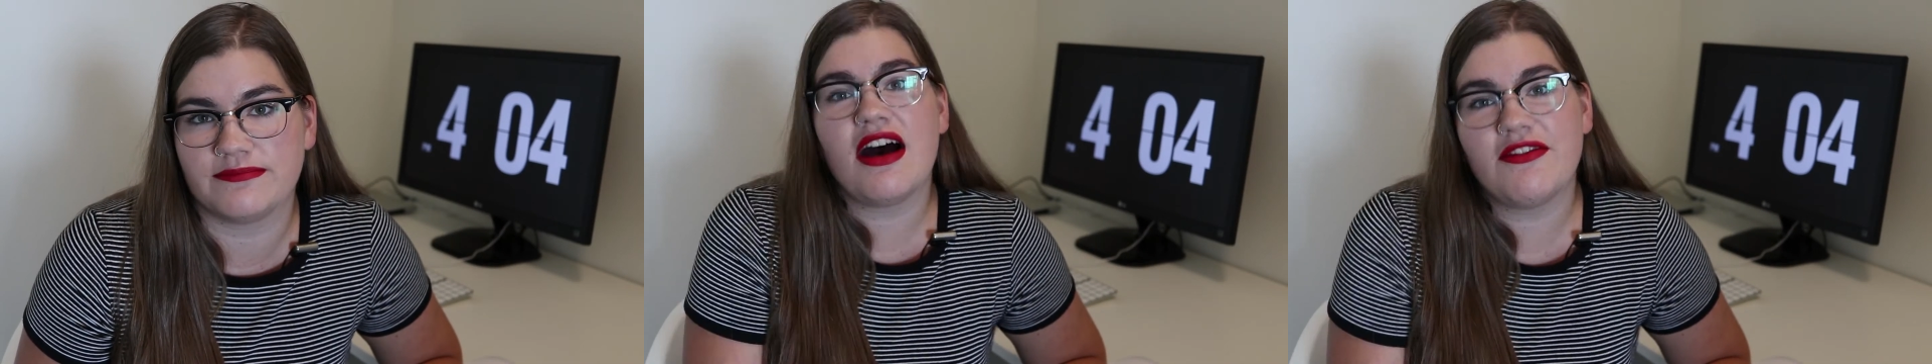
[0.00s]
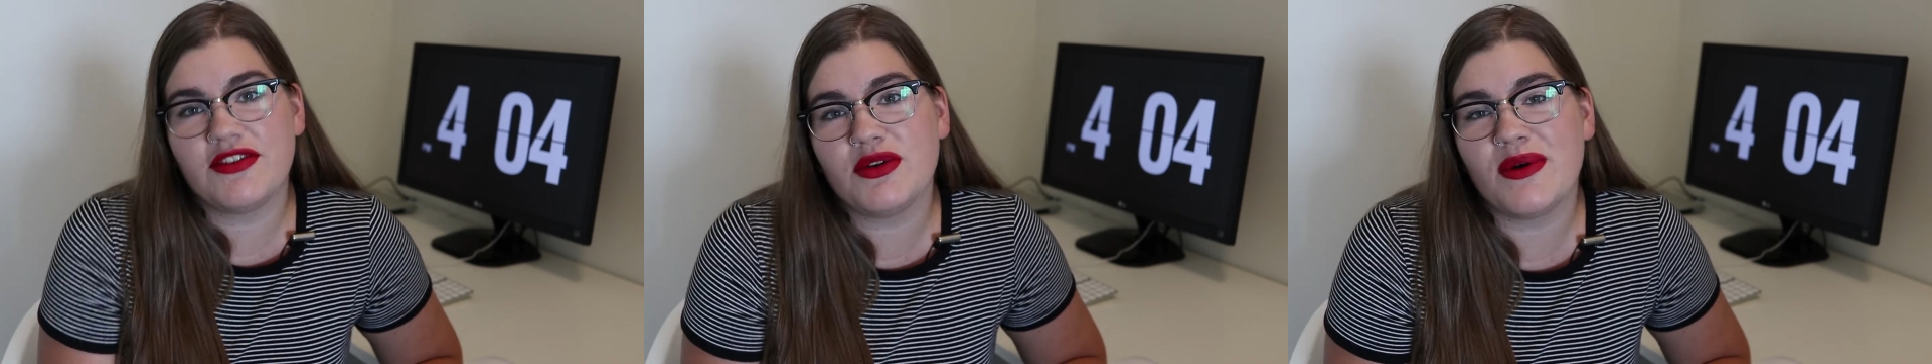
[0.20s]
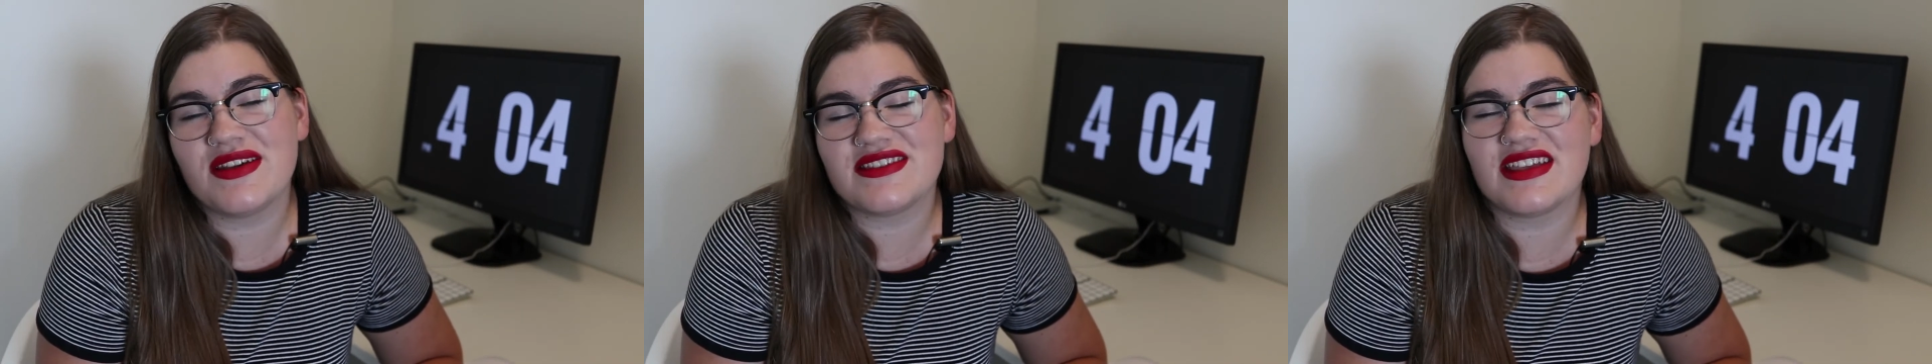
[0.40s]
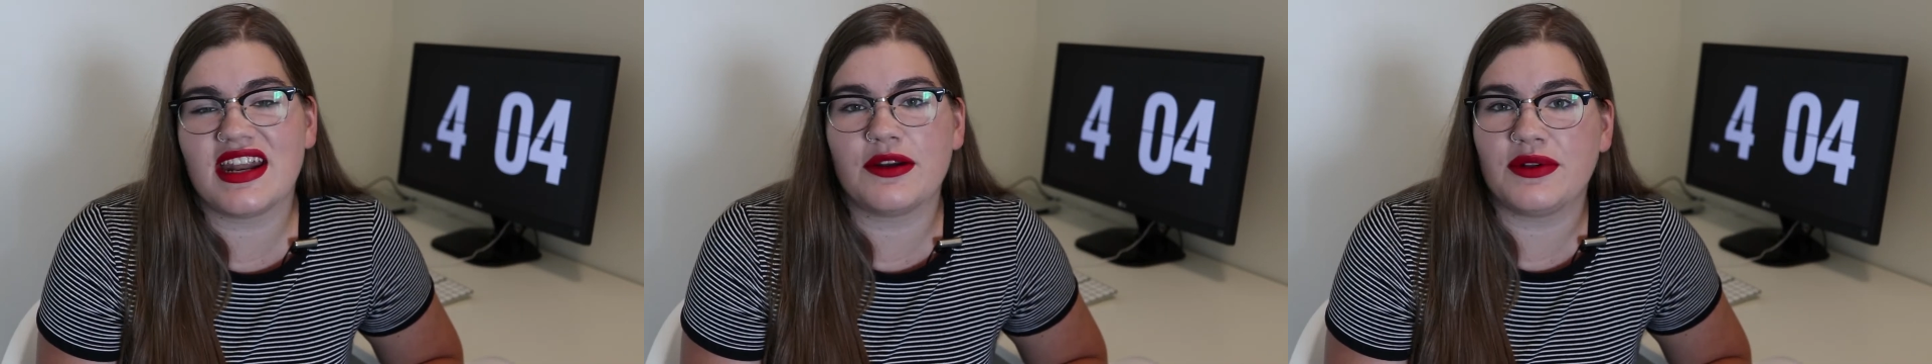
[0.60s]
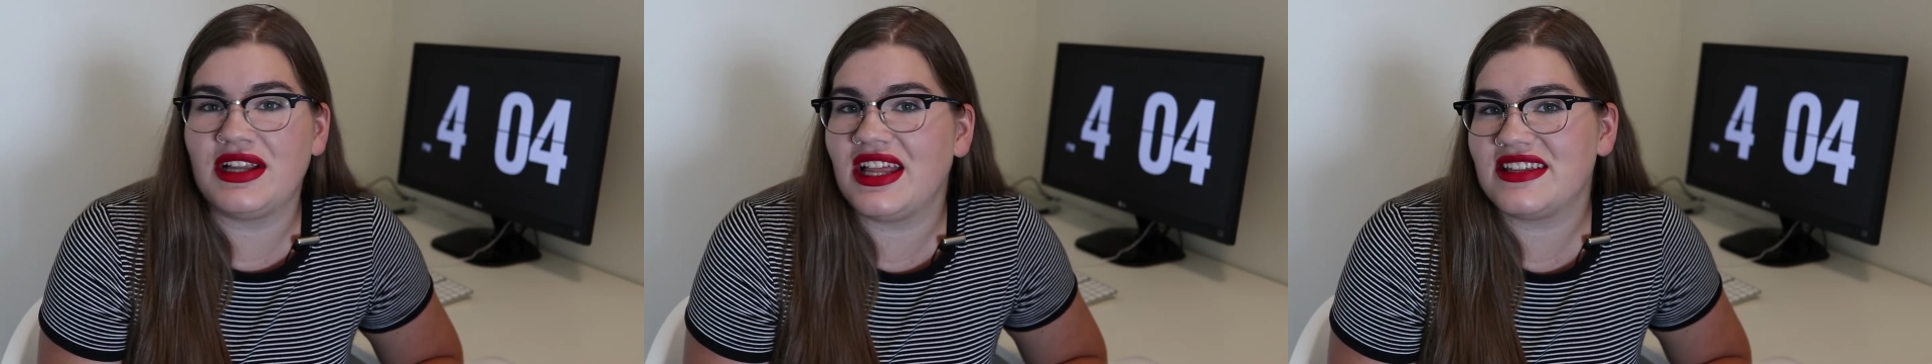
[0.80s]
A few ways that I
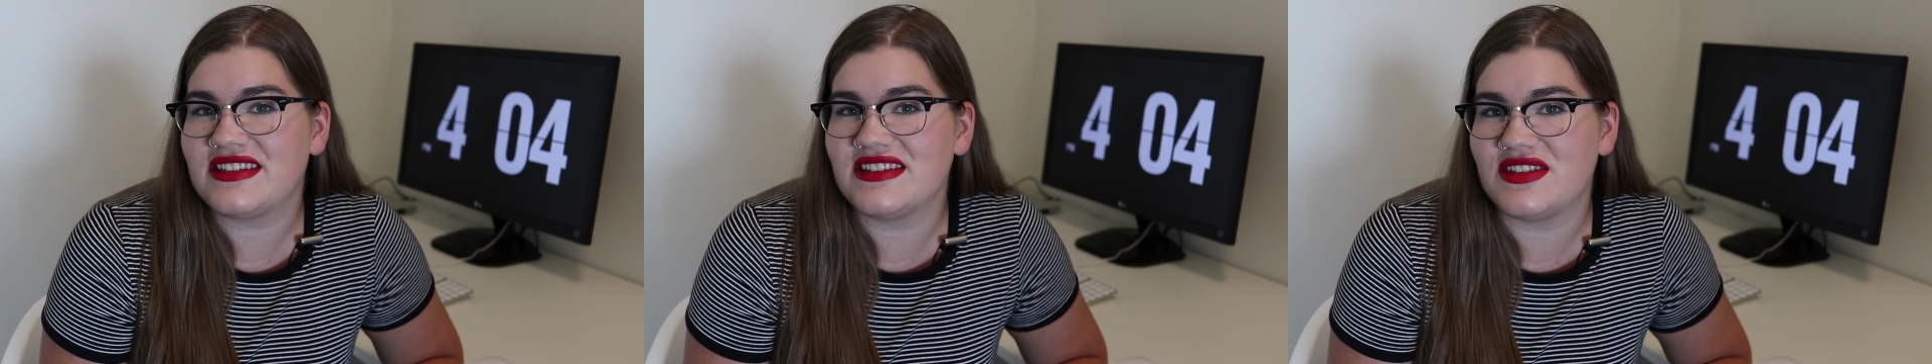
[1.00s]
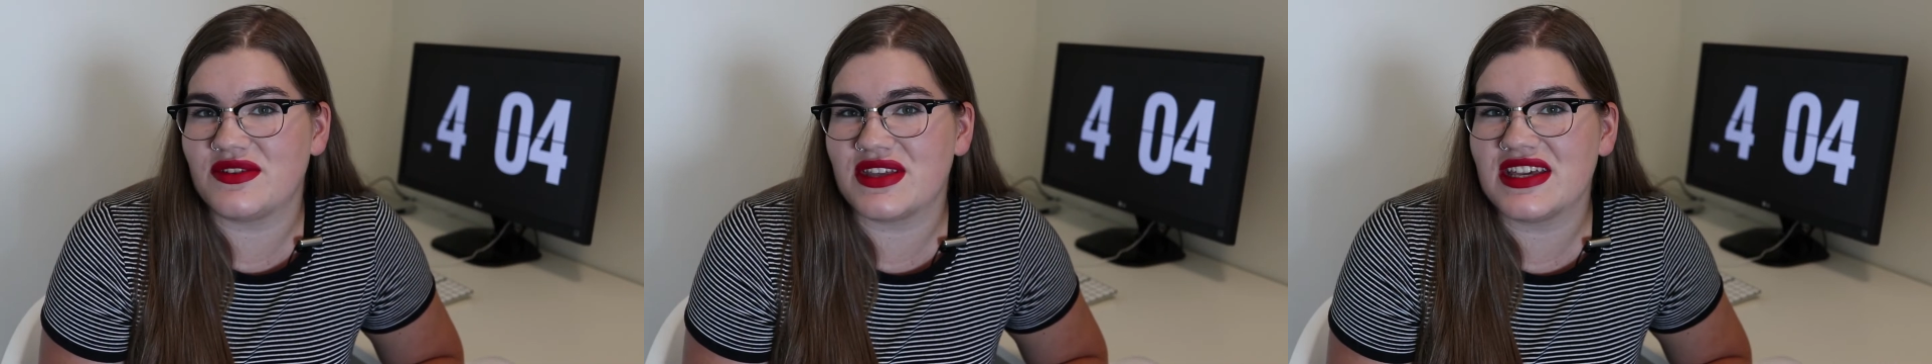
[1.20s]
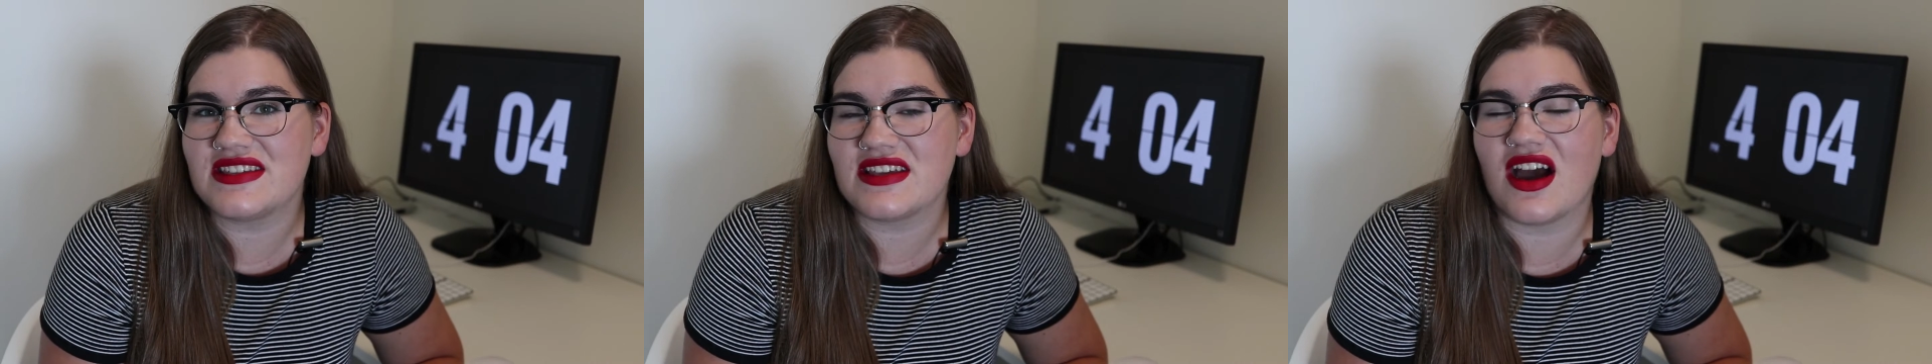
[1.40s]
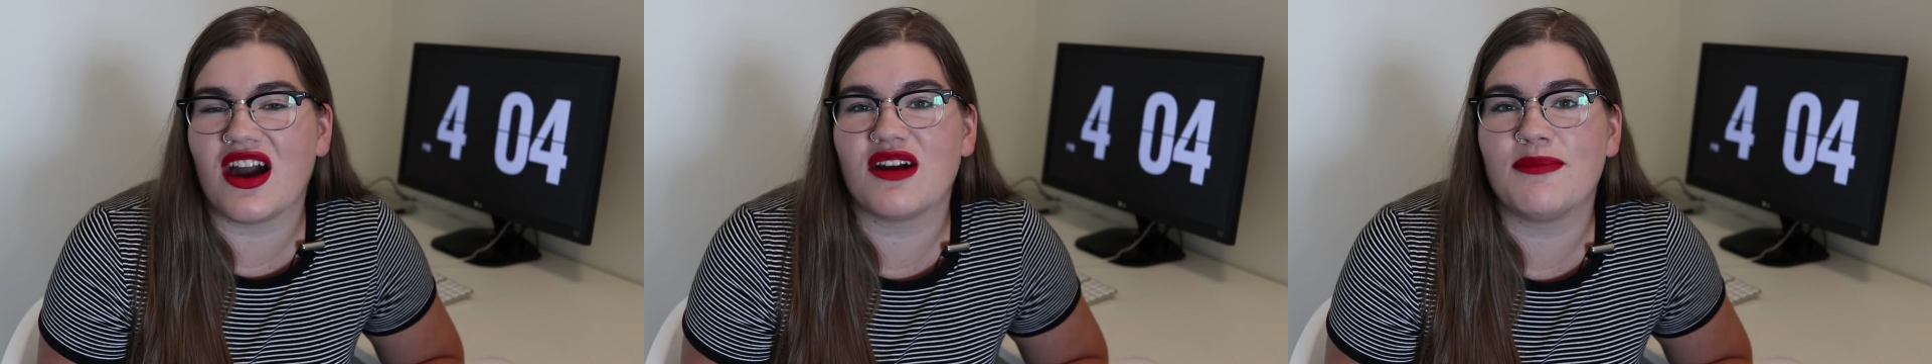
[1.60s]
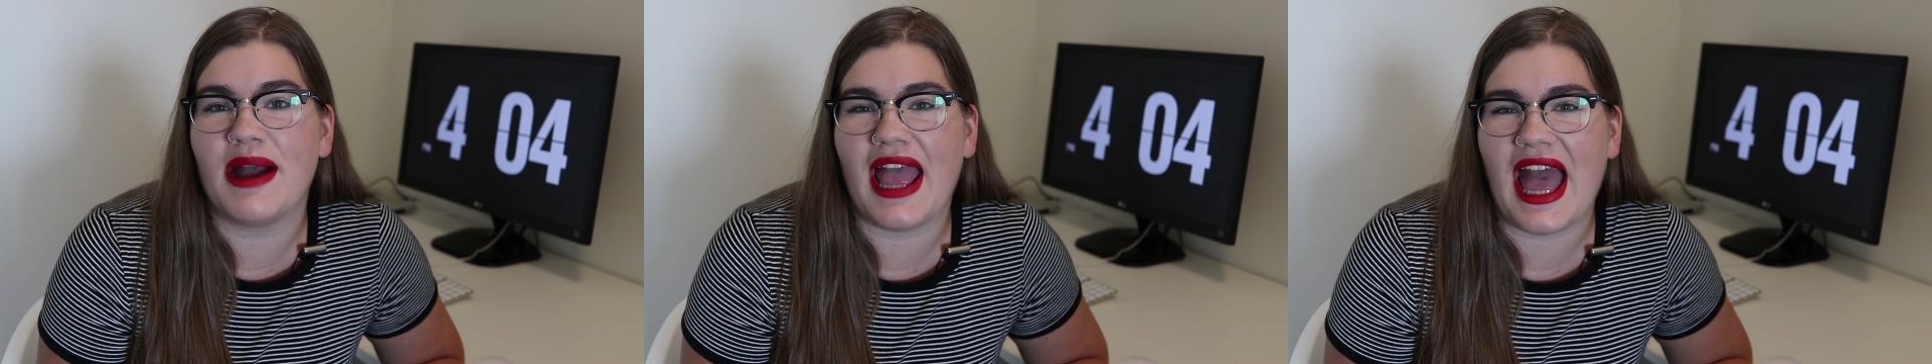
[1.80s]
really like to do this
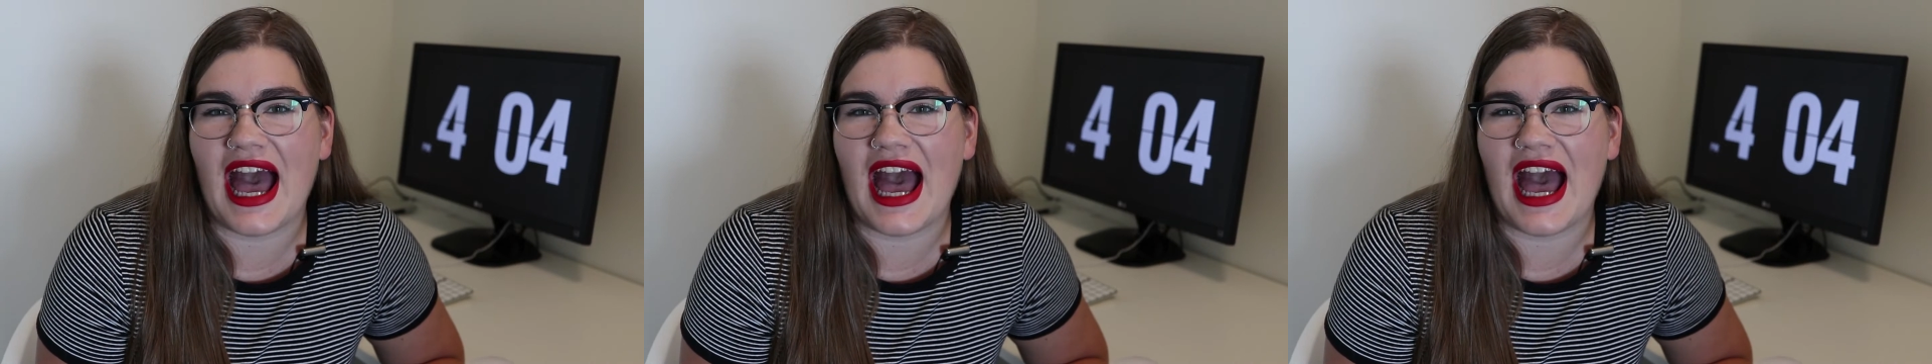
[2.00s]
are by